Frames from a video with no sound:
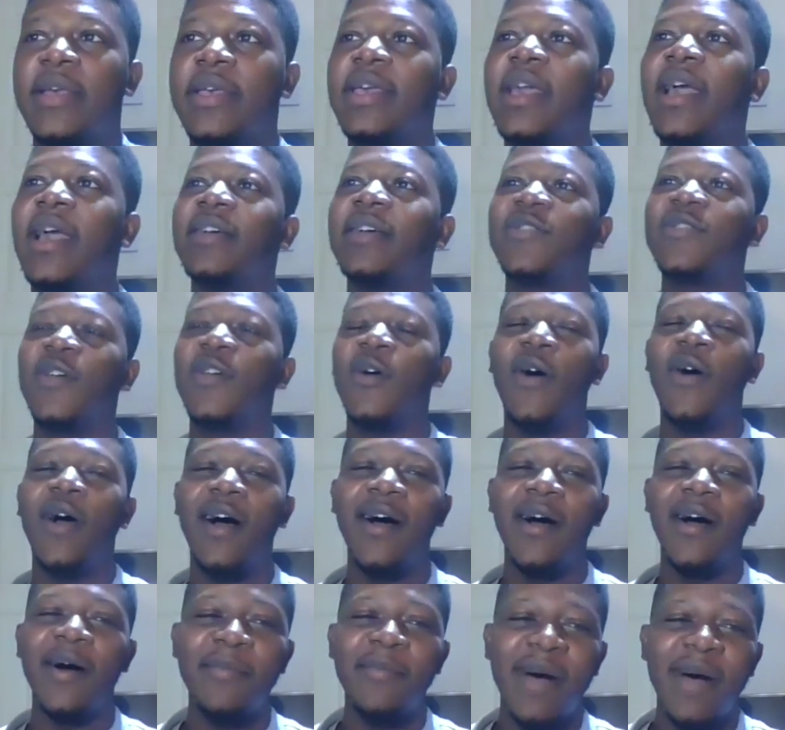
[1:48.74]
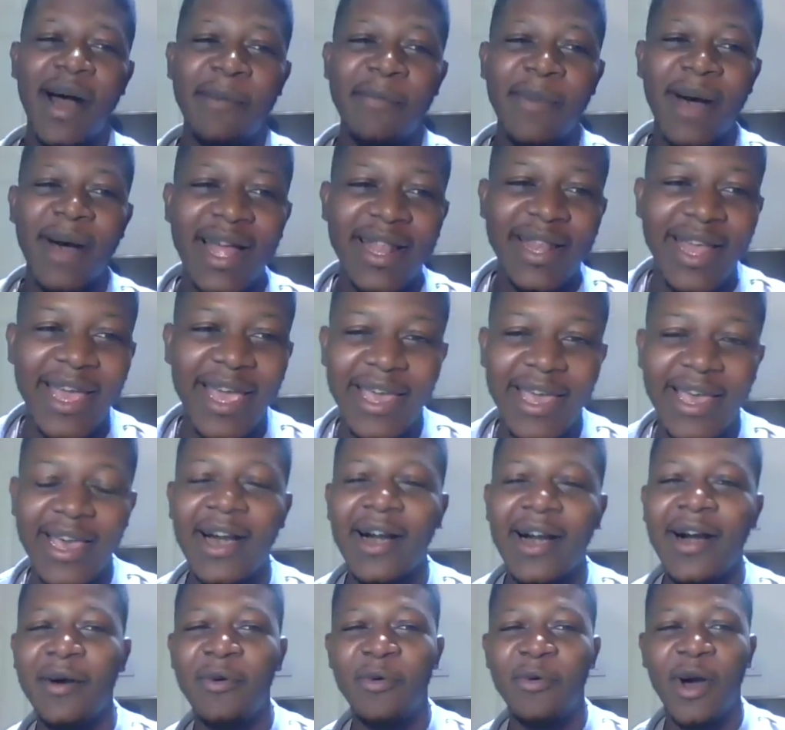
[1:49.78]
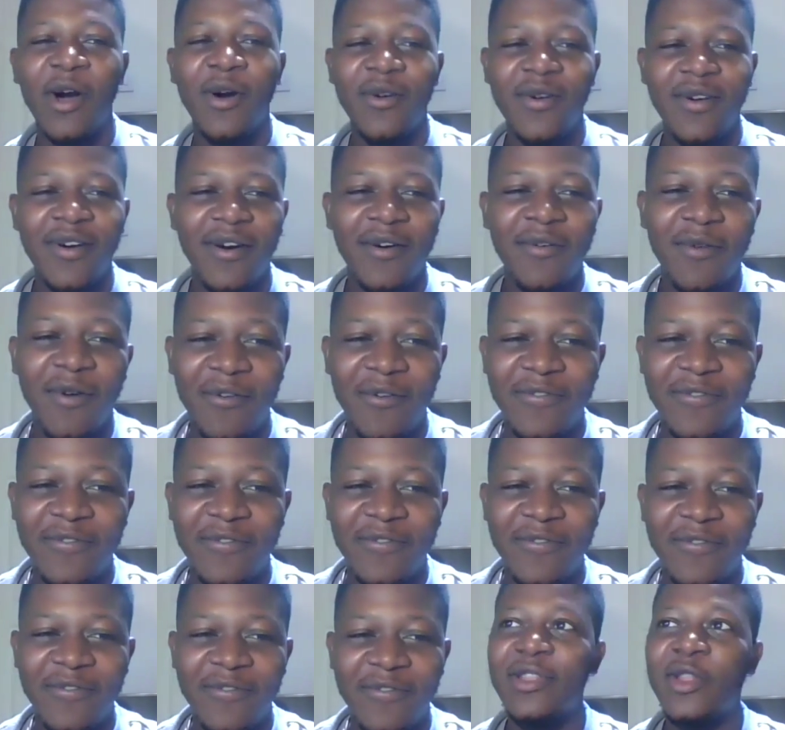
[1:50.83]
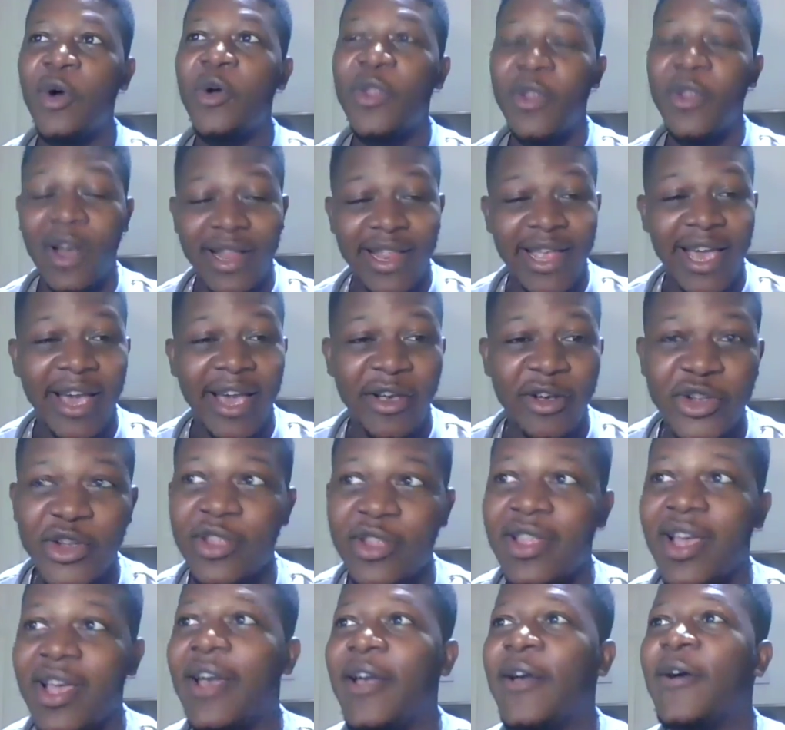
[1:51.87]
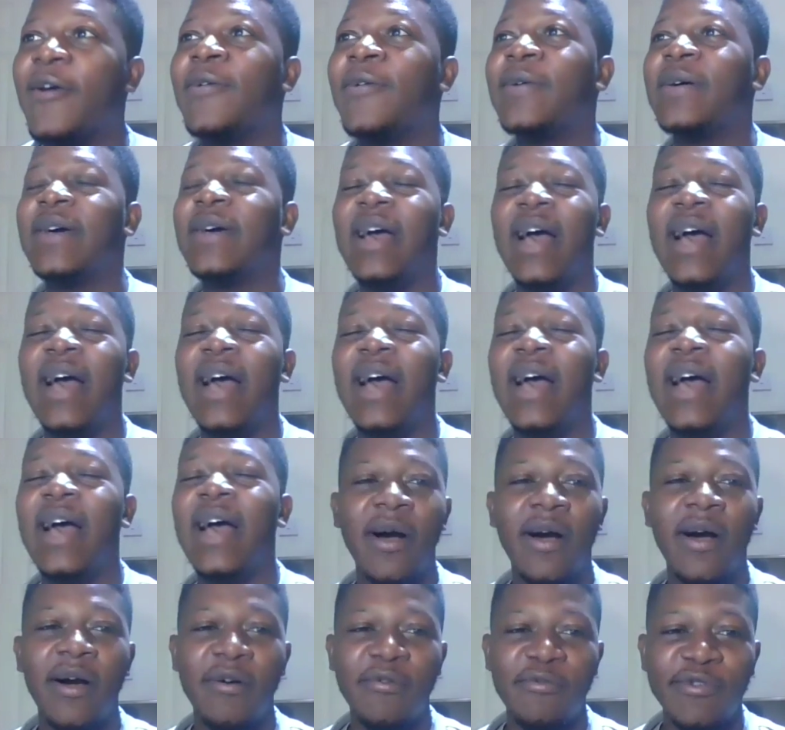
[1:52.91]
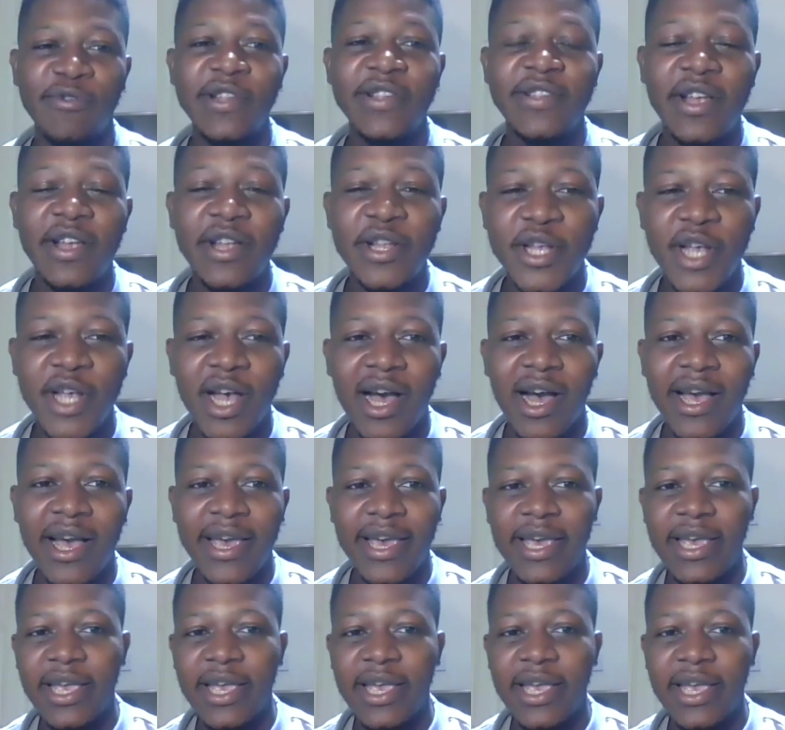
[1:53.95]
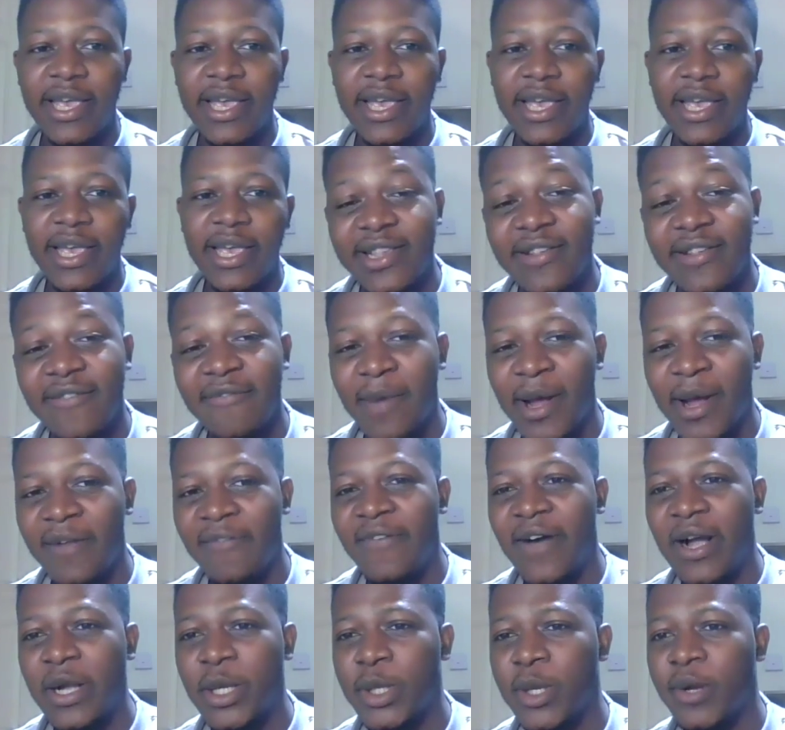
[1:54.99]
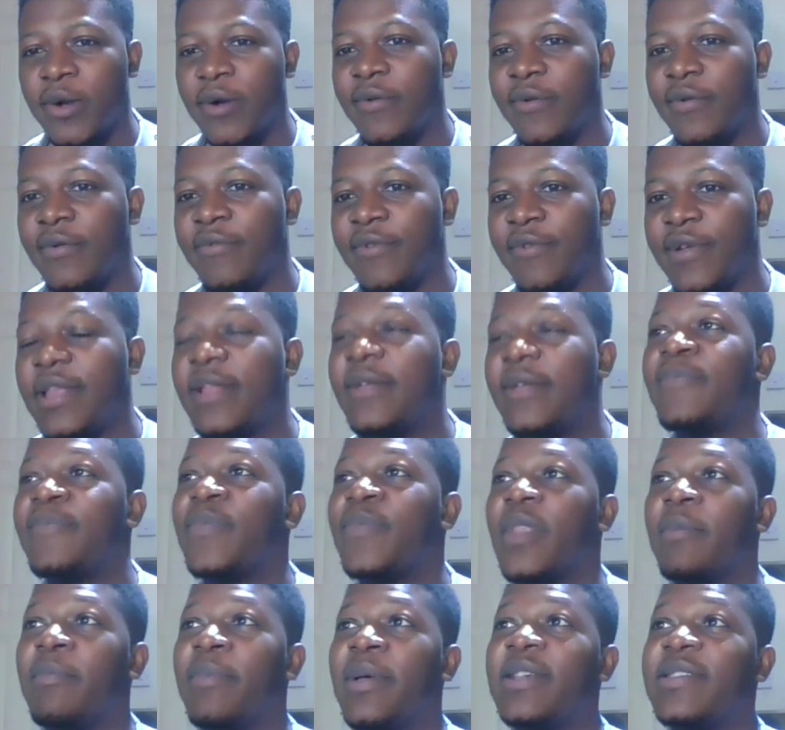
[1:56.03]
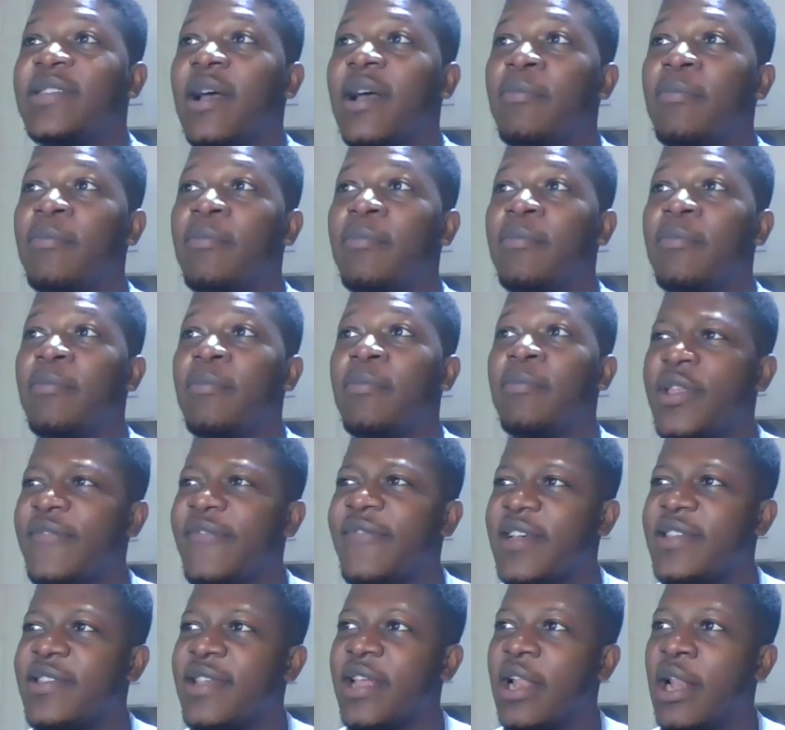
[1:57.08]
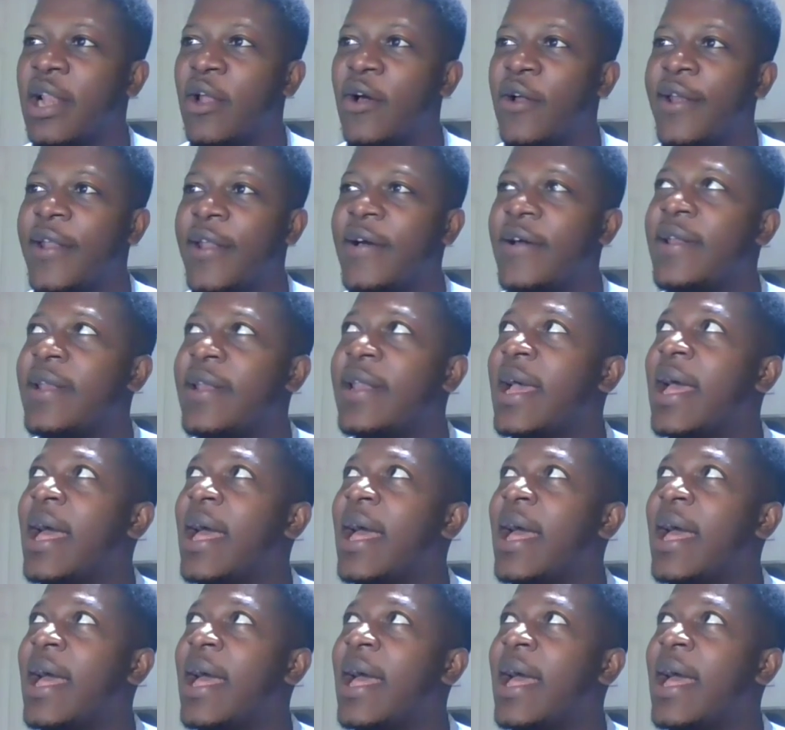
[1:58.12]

Yeah. So I'm Ade. Officially Dr. Adeayo Sotayo. I'm a researcher in additive manufacturing based at Brunel University London.